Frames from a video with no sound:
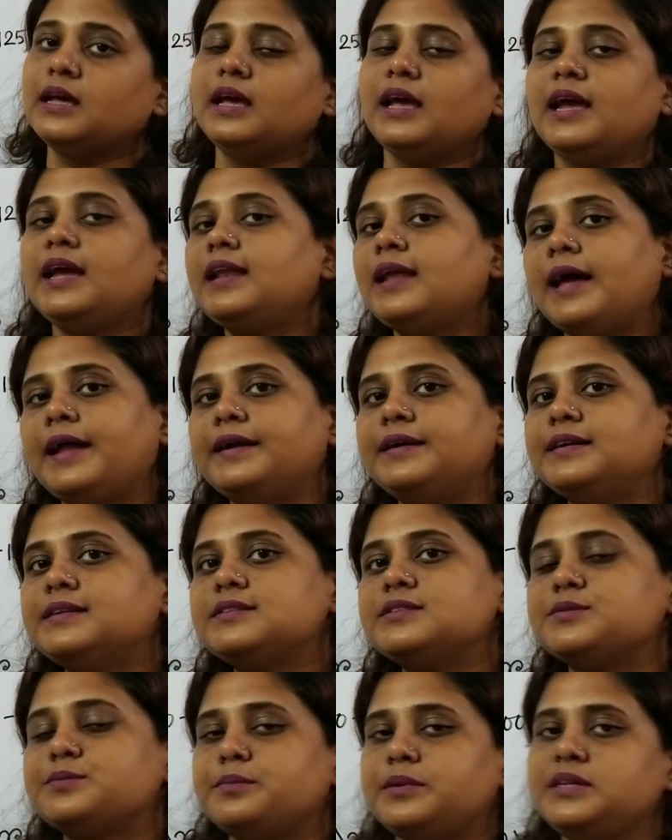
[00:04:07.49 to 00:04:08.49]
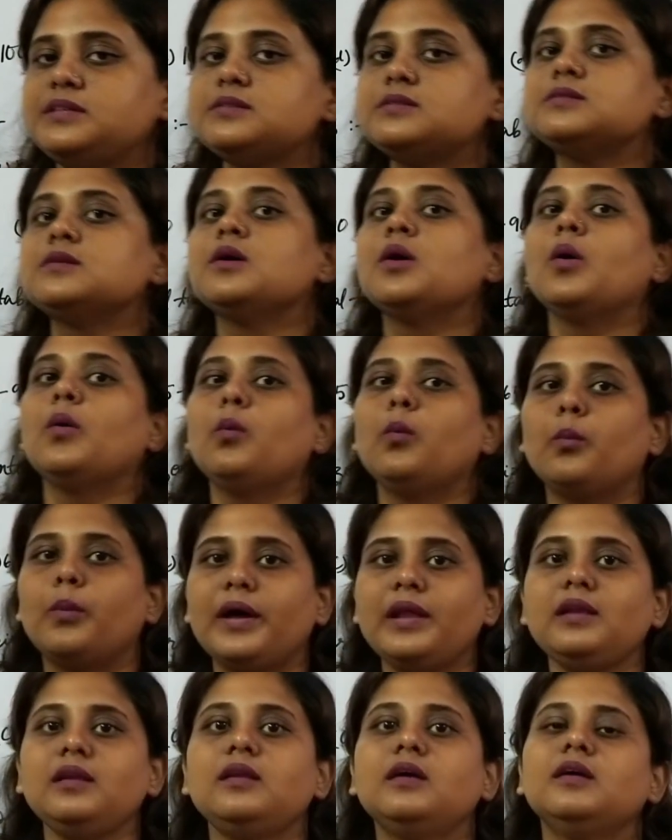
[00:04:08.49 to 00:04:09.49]
Inheritance means
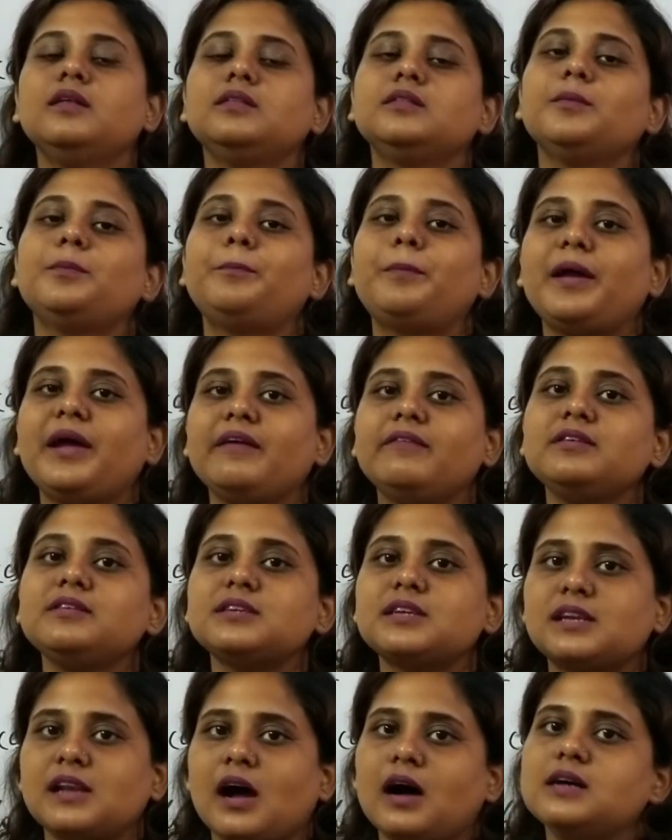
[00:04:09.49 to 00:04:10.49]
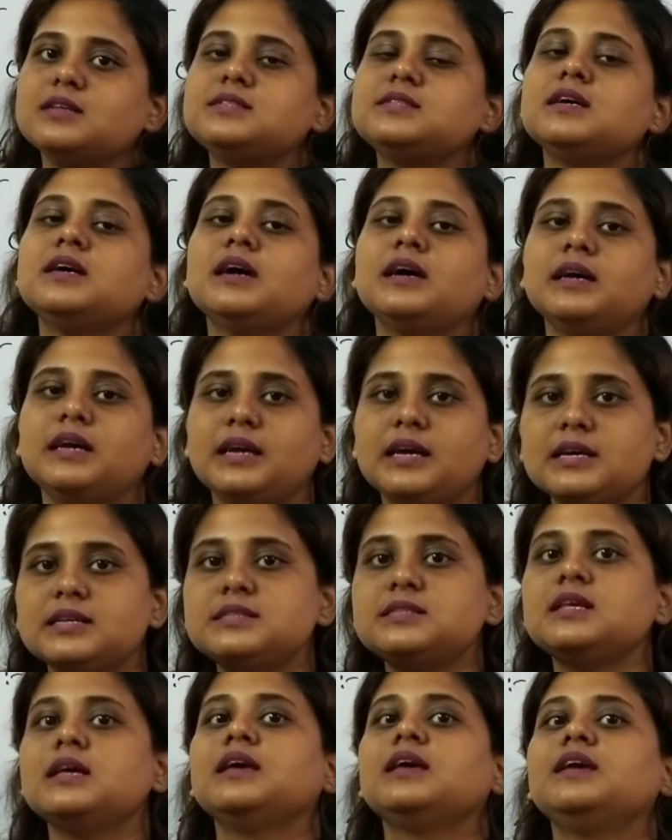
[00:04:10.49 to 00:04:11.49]
when the parent class
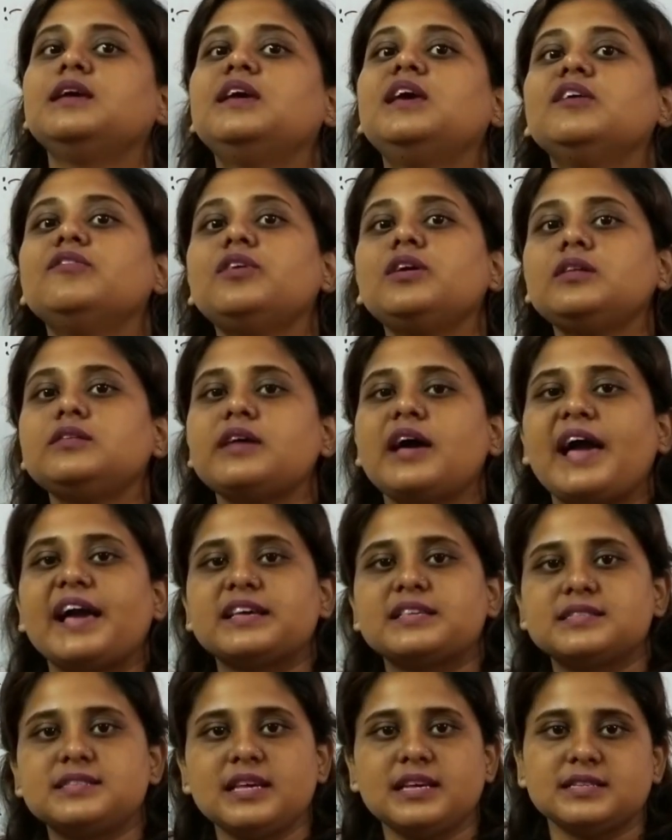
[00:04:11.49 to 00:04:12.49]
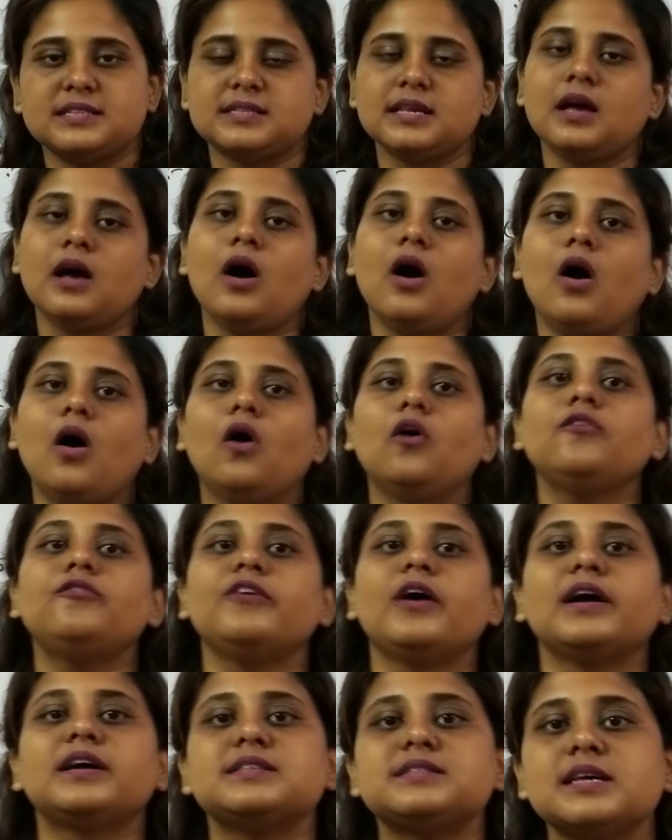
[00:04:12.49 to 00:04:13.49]
is giving the access of
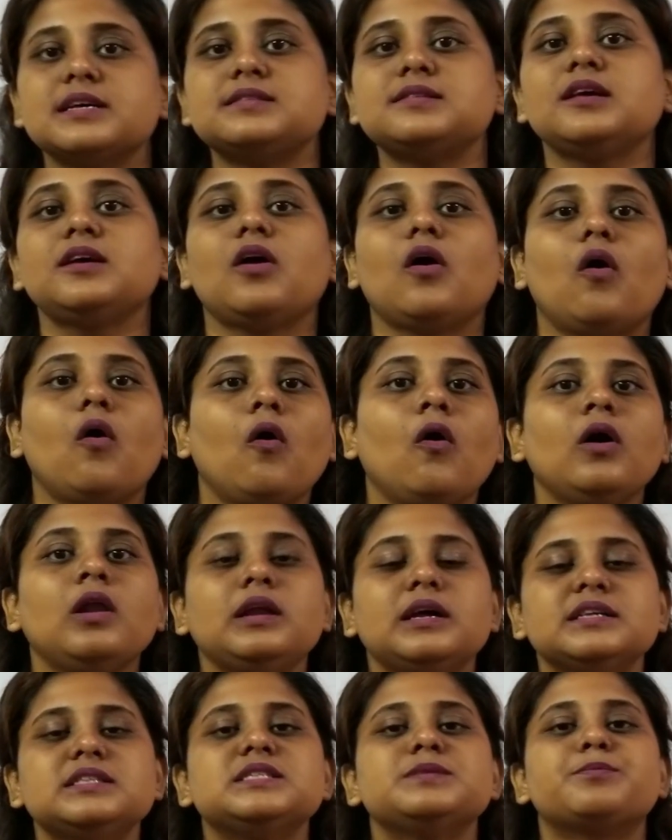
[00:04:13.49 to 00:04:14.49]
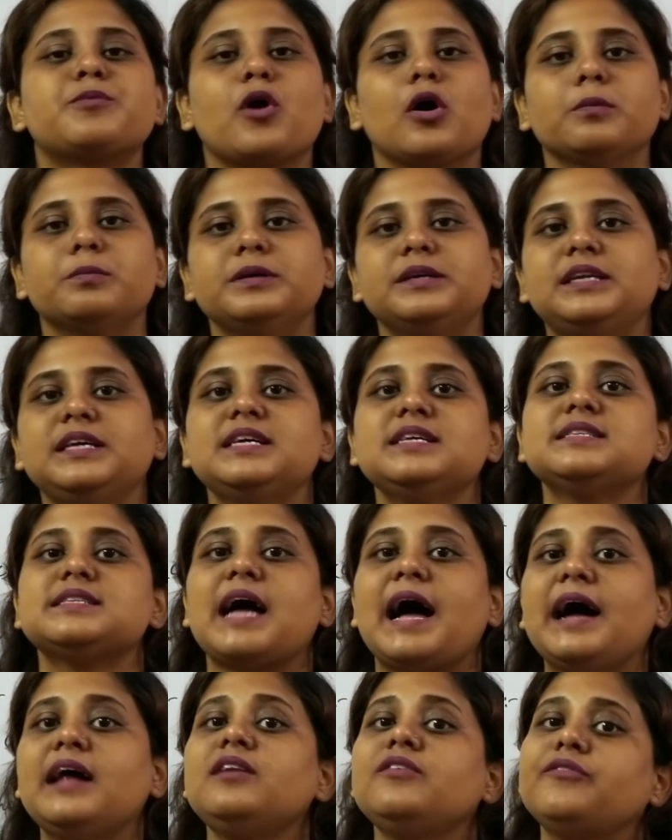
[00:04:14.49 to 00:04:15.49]
accessing all its properties
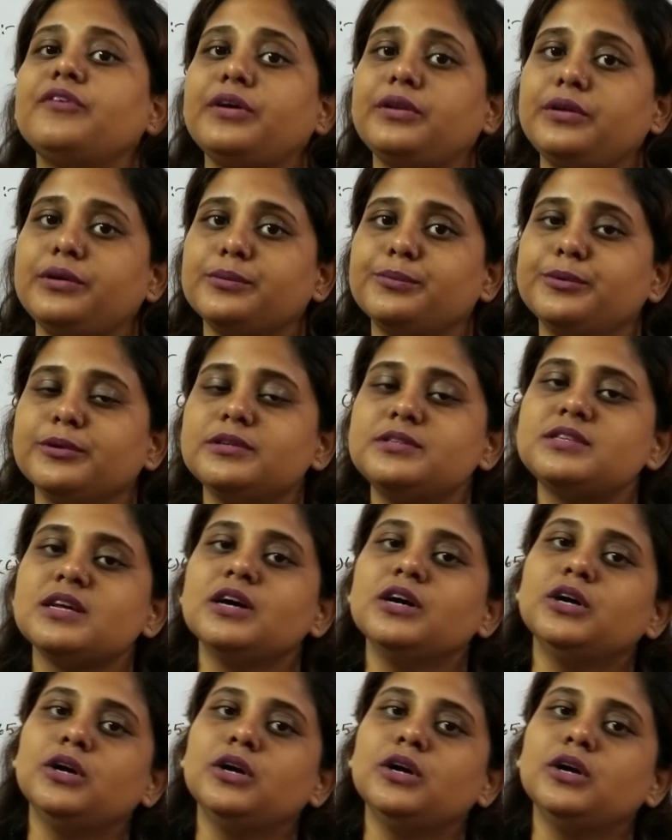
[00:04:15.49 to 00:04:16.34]
and variables